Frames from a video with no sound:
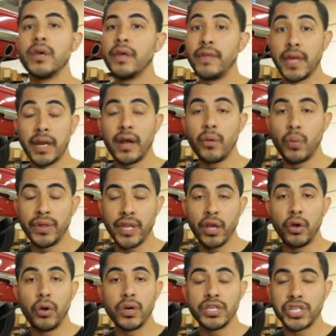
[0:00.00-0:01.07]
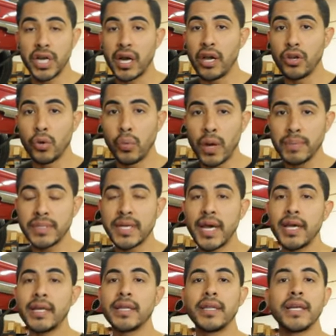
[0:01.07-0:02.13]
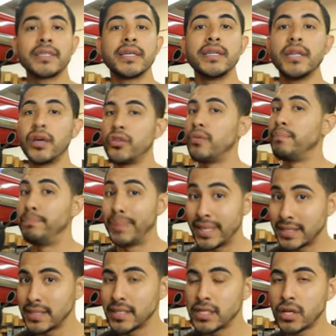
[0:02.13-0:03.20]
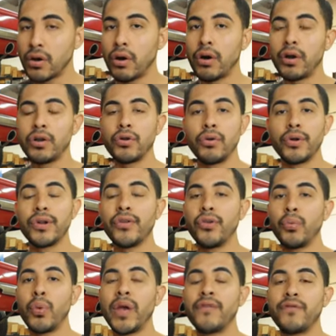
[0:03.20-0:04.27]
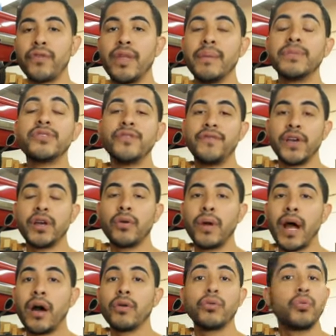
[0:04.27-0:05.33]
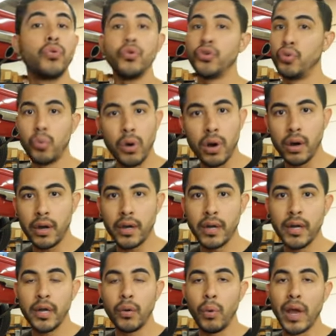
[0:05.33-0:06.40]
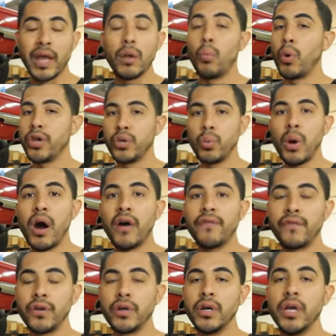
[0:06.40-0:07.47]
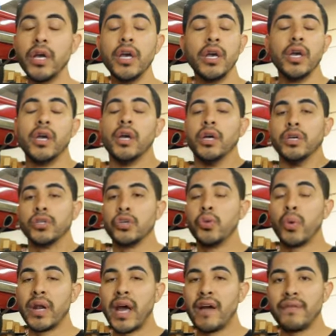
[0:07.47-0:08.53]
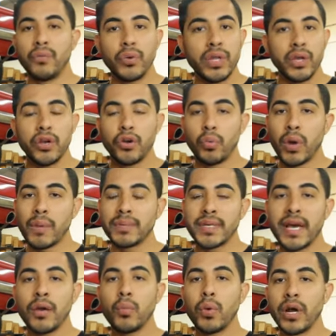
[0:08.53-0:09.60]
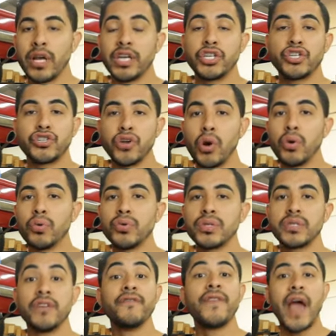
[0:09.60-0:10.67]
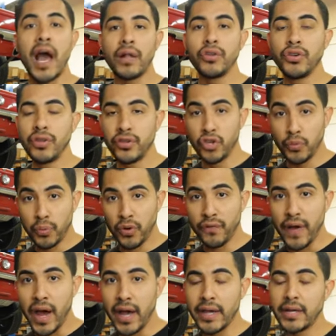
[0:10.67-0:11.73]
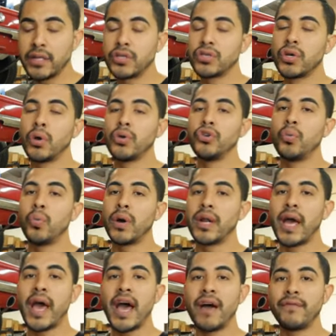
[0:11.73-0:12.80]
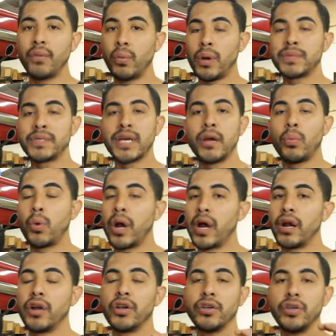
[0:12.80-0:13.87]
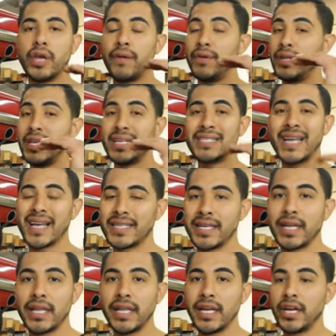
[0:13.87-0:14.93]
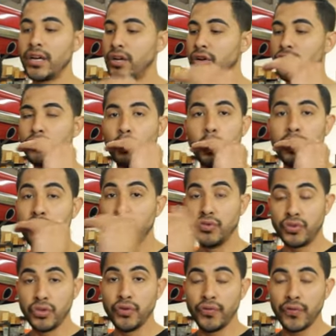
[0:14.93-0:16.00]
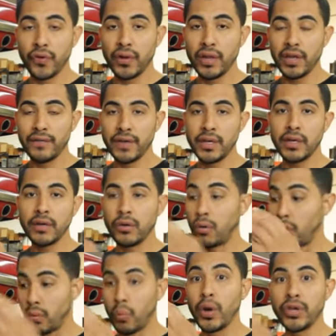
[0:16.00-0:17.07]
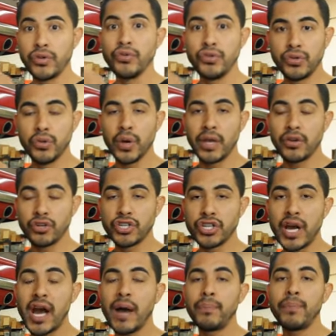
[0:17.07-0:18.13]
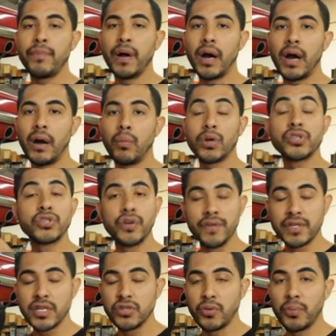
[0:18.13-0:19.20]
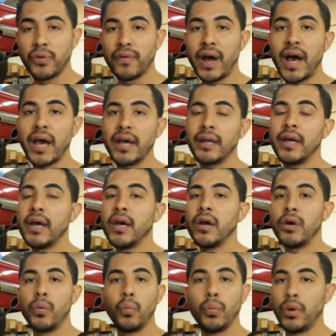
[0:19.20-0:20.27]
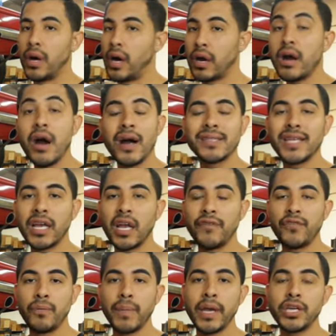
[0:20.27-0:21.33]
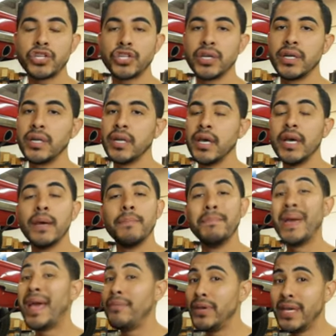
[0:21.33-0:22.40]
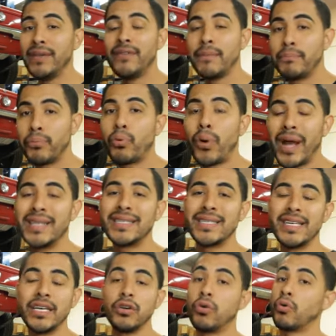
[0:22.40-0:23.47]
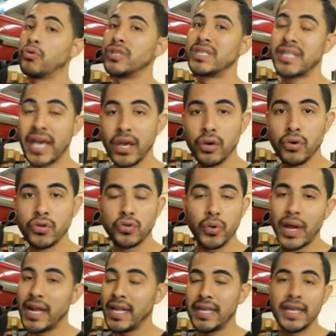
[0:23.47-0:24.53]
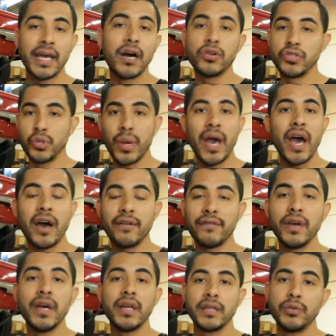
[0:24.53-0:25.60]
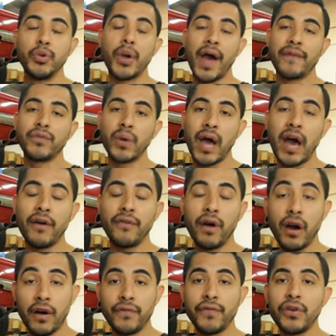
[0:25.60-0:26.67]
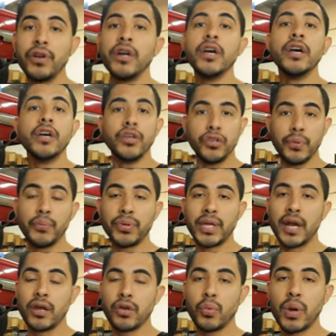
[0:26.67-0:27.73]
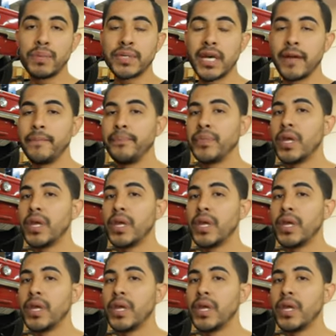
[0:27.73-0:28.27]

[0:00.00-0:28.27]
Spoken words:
Then when they go and check out your website, that's another business card or another way for them to figure out who you are, right, and what you offer. So you want to have a really good website where it shows the value that you provide. So you want to have a website where everything's nice and clear, what you do for a living or what you do at your shop, what services you provide, contact information, maybe even pricing or sales or anything else you have to offer. You put that on your website.